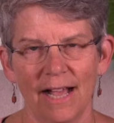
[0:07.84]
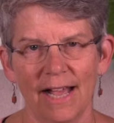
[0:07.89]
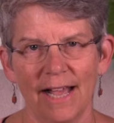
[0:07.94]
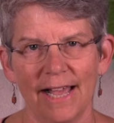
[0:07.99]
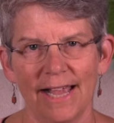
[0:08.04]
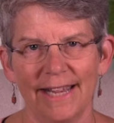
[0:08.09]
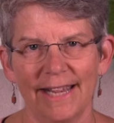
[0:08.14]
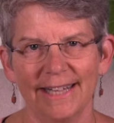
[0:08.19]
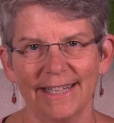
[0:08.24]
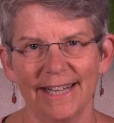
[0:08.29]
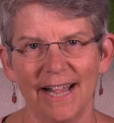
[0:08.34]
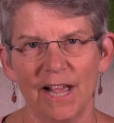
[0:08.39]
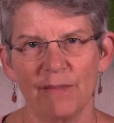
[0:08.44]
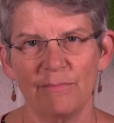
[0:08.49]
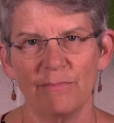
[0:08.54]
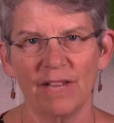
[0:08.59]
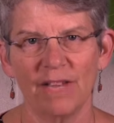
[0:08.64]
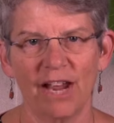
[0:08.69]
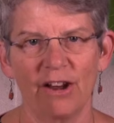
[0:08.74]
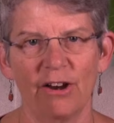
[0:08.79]
Hi,
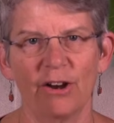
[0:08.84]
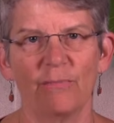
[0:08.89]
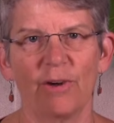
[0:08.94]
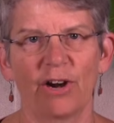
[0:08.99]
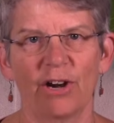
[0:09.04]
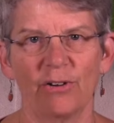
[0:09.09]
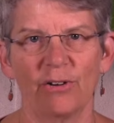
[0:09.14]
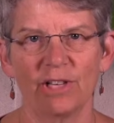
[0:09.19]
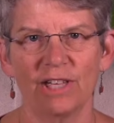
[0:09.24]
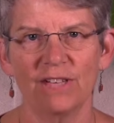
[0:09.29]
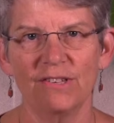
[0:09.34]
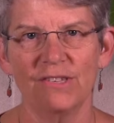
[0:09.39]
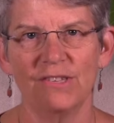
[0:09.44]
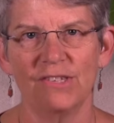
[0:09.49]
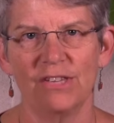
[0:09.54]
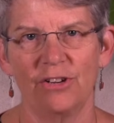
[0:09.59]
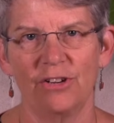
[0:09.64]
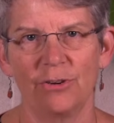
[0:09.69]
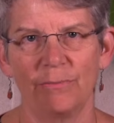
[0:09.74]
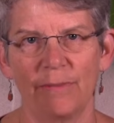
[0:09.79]
I'm Karen Margolis,
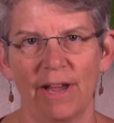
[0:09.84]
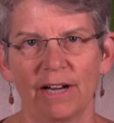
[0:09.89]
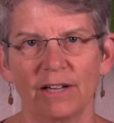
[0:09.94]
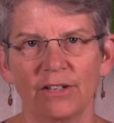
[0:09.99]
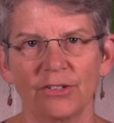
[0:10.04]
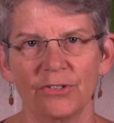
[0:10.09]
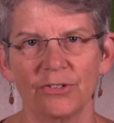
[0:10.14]
Senior Medical